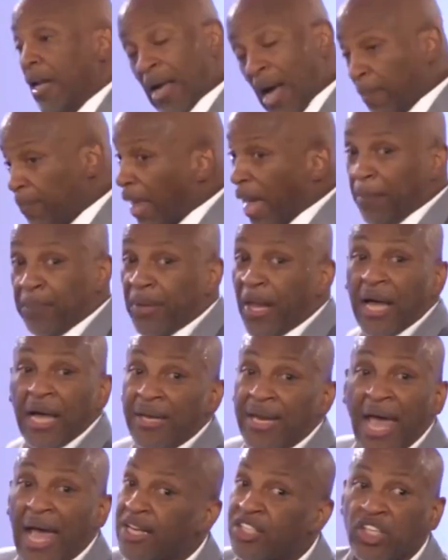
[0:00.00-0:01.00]
I'm not
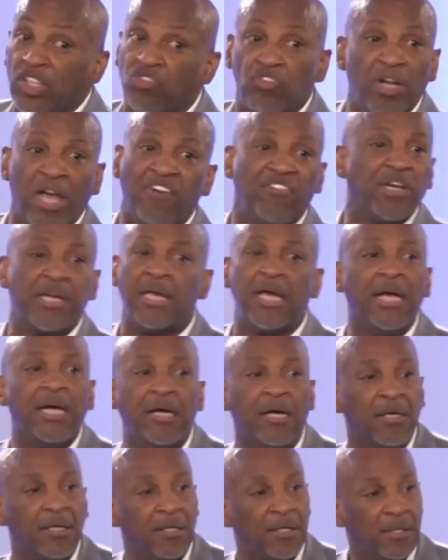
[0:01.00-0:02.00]
playing. I had children every
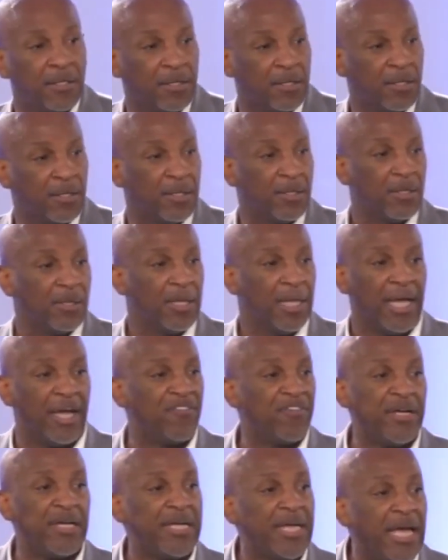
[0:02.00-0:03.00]
year.
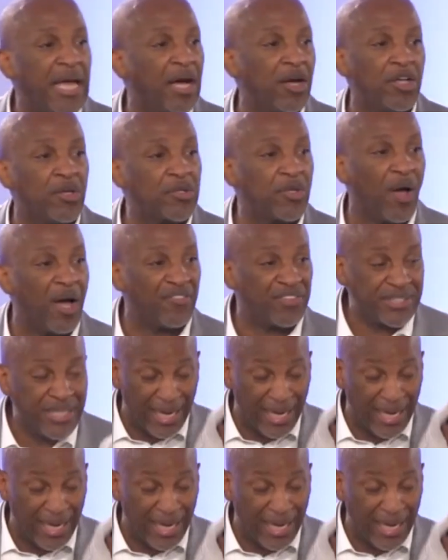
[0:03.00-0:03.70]
Every year you was going to have a